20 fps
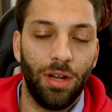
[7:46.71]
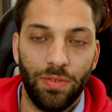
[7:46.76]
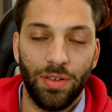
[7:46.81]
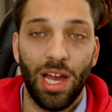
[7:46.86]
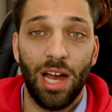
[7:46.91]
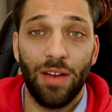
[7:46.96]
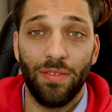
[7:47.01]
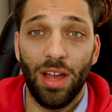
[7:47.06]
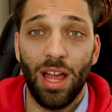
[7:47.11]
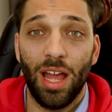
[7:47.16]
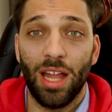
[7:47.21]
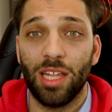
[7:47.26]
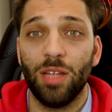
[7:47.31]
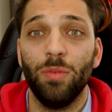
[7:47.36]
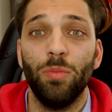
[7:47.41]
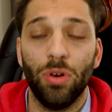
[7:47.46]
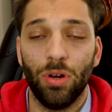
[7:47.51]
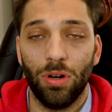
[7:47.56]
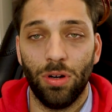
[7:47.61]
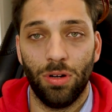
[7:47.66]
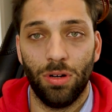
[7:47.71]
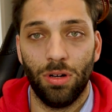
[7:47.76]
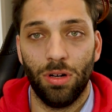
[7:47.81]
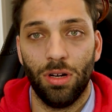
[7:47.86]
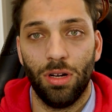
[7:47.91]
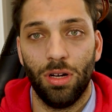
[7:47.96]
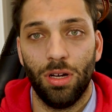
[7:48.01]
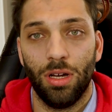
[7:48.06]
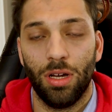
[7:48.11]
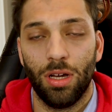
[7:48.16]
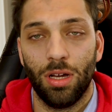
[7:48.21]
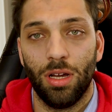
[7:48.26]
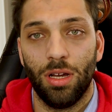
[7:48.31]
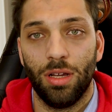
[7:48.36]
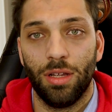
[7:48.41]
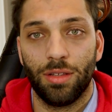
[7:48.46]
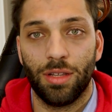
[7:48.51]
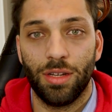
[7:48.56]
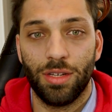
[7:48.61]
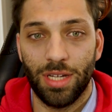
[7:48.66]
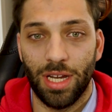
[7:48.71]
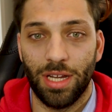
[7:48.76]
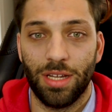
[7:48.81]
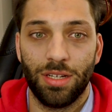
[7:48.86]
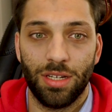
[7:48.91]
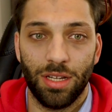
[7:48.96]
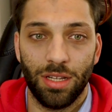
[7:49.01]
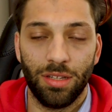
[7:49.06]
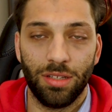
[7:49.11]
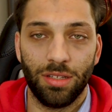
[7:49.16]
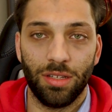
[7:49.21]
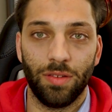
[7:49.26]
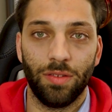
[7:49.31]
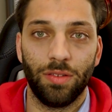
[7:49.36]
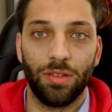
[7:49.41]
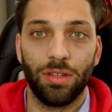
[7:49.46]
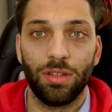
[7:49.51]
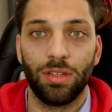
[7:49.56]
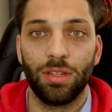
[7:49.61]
If you have any more suggestions of